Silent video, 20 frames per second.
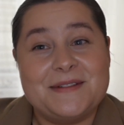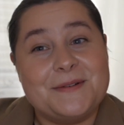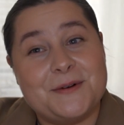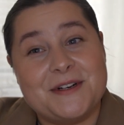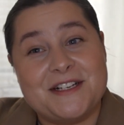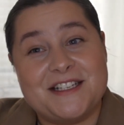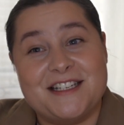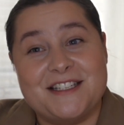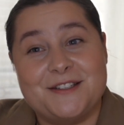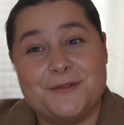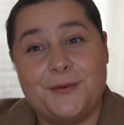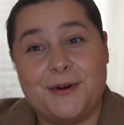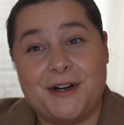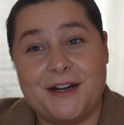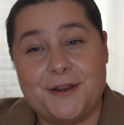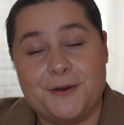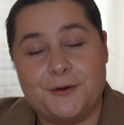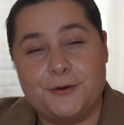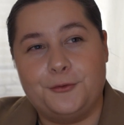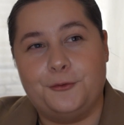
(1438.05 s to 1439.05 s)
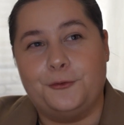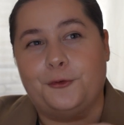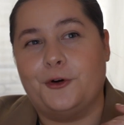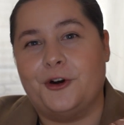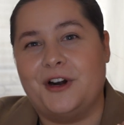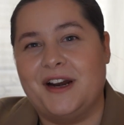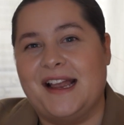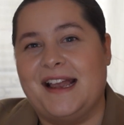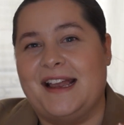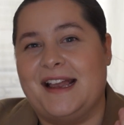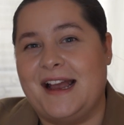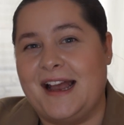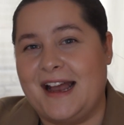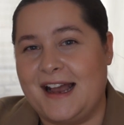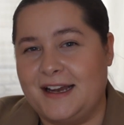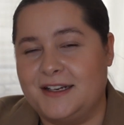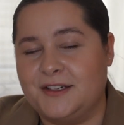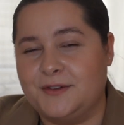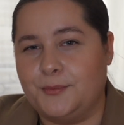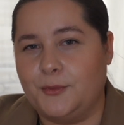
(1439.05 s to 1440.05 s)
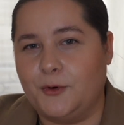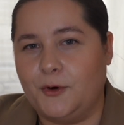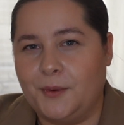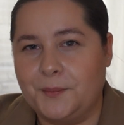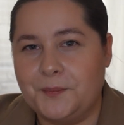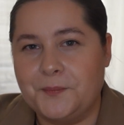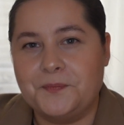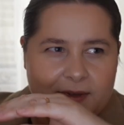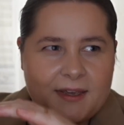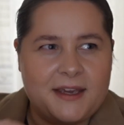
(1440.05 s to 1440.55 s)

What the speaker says: which is very good for a hand balm.